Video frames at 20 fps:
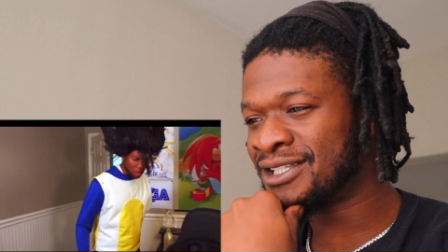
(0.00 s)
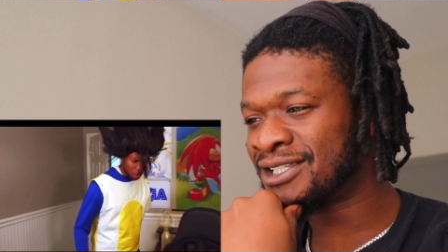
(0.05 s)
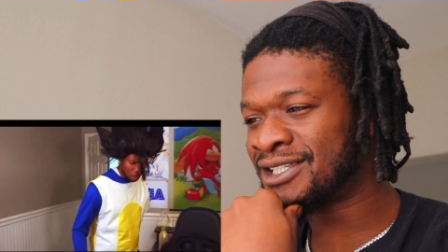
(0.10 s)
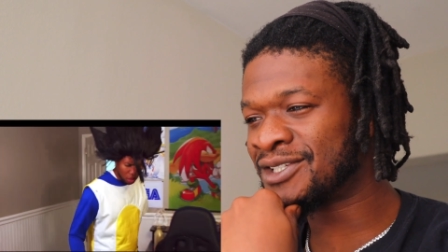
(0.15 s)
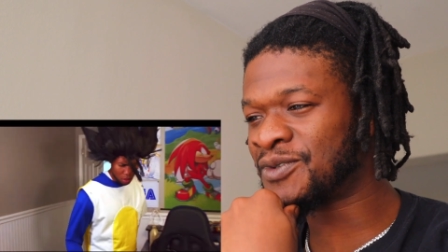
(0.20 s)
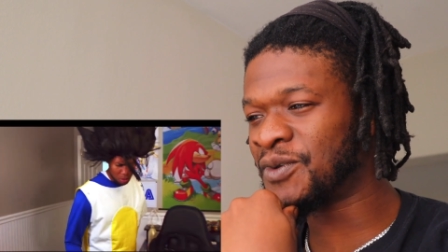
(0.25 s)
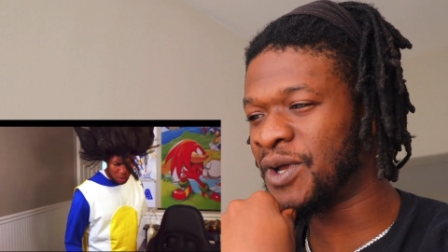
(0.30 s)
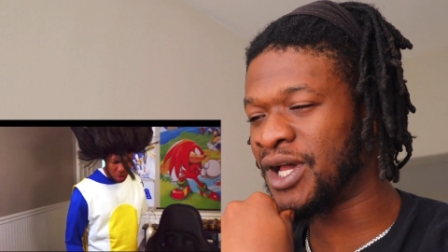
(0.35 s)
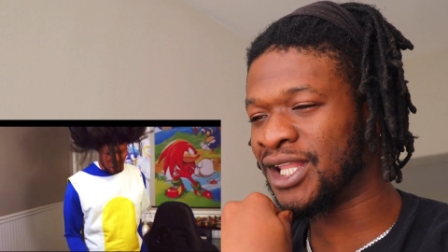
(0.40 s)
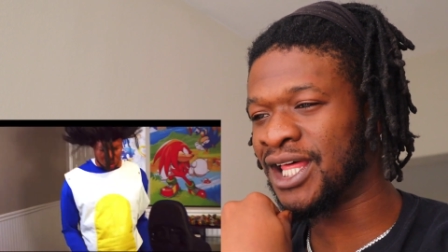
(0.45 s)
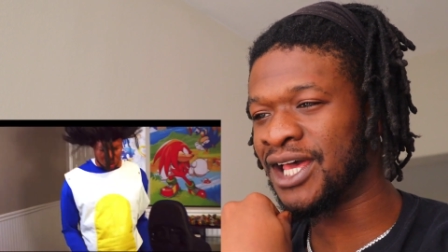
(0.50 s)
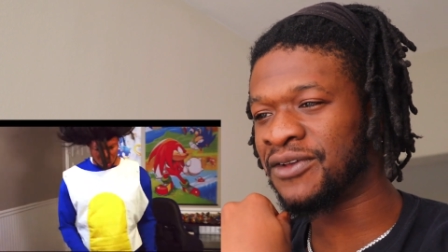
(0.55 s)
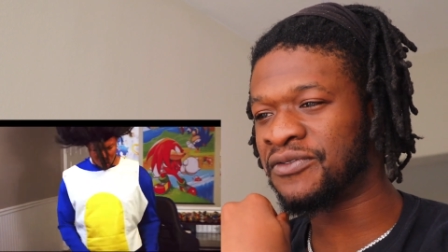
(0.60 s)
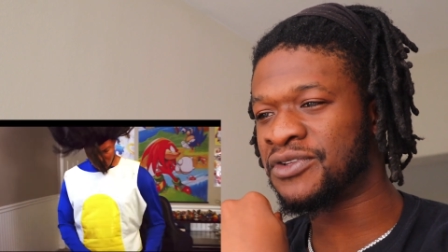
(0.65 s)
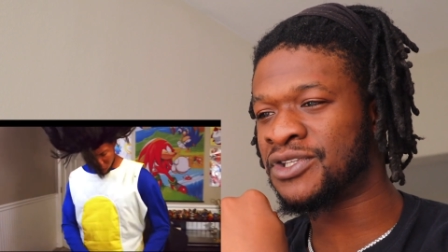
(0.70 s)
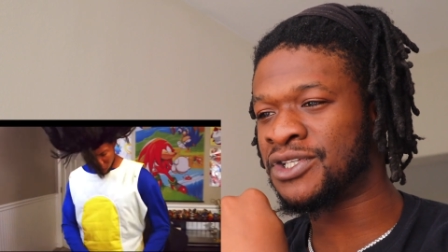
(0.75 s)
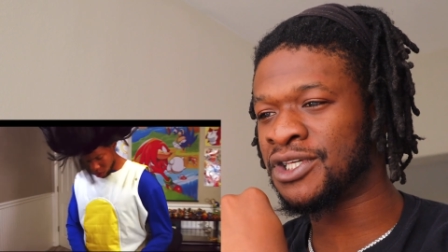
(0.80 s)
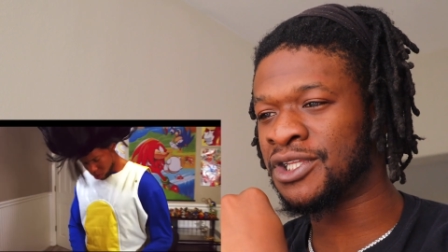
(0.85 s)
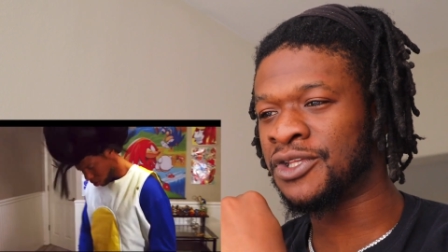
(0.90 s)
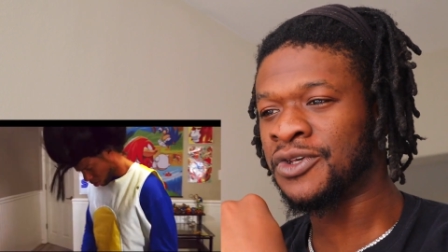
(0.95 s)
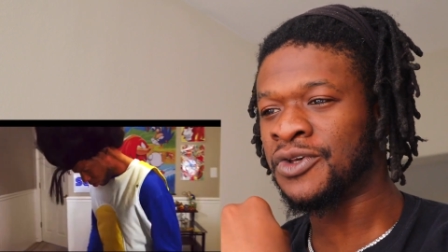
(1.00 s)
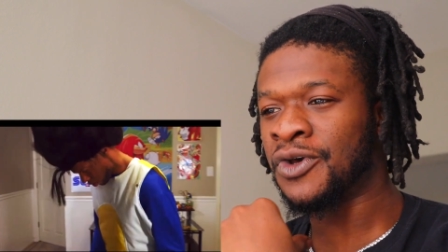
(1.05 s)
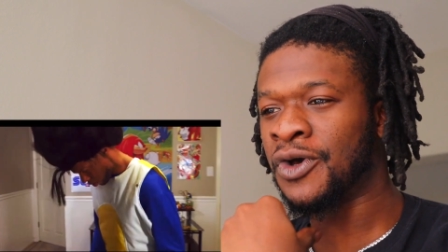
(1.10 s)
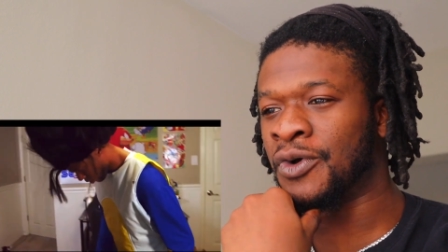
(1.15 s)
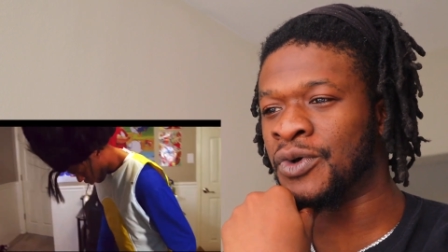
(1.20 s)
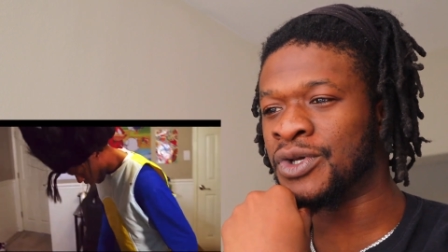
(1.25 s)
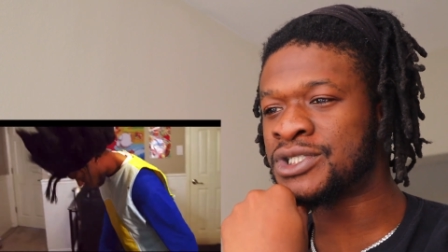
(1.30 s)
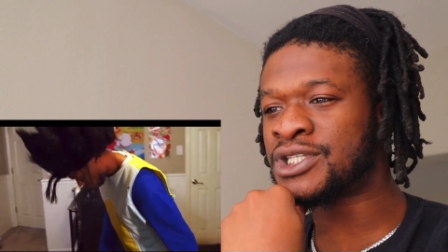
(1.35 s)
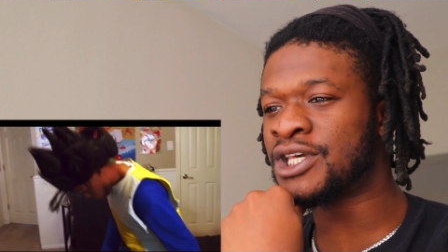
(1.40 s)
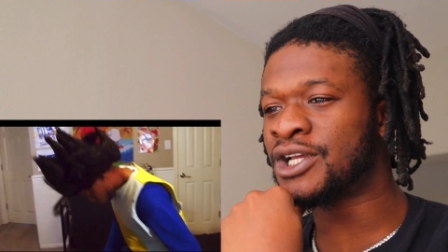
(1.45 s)
This is why I like Vegeta. You can
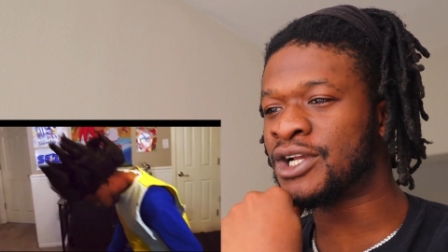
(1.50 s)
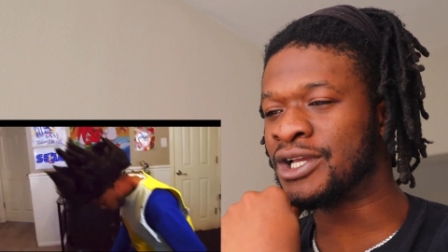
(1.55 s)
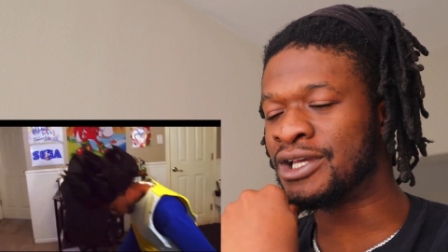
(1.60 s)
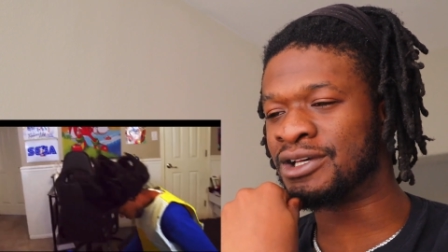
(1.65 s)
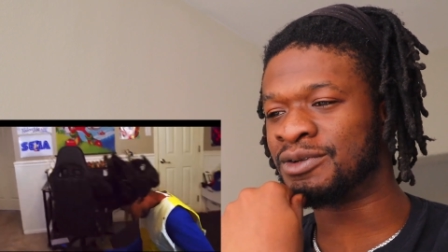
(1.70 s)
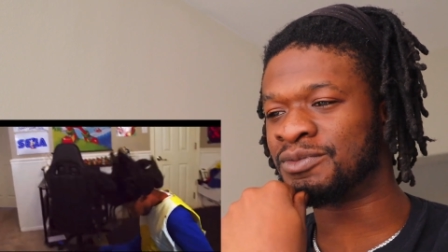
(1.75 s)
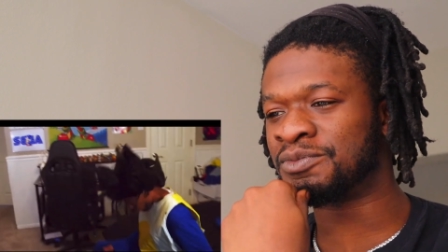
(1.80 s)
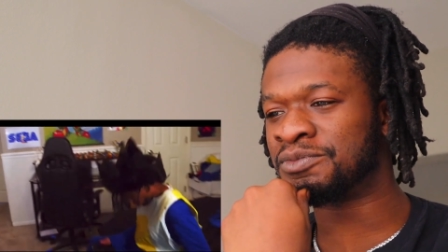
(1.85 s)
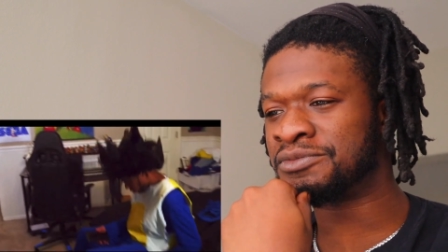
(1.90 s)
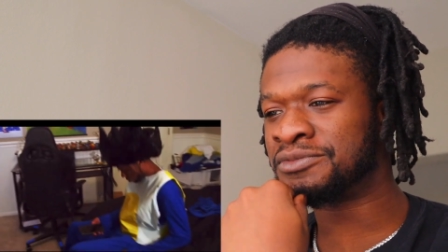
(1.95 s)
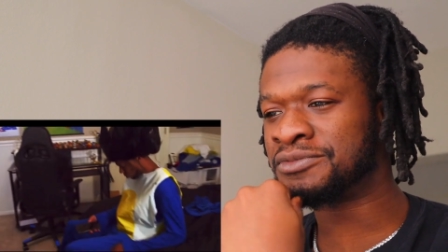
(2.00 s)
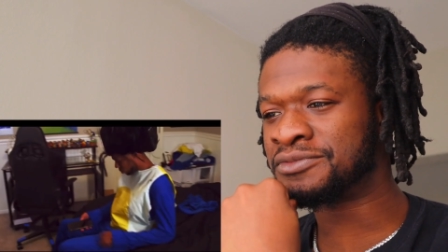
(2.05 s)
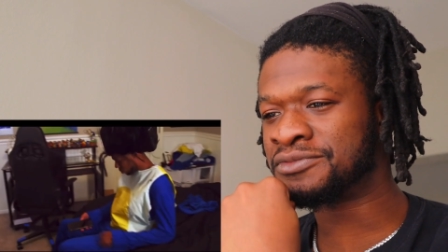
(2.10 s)
always hear him.